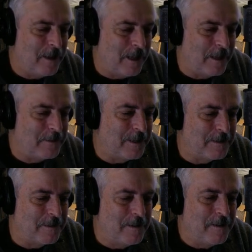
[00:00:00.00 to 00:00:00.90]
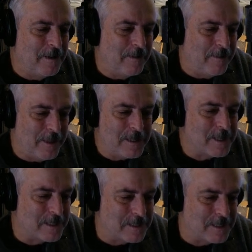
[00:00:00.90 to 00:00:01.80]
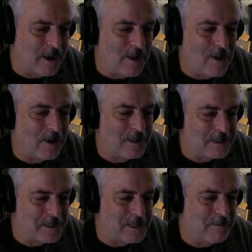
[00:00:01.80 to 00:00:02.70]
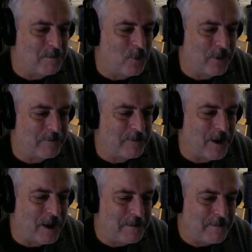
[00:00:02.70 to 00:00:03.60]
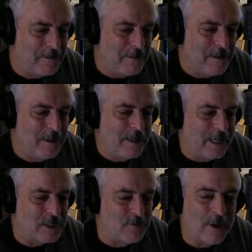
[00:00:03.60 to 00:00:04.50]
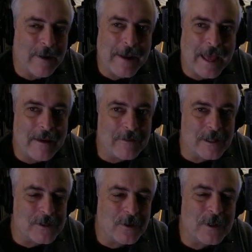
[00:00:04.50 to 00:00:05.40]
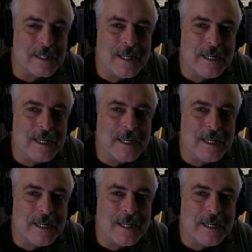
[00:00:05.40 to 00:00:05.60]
And then this has a hardness of 7.5. It's very heavy, so it's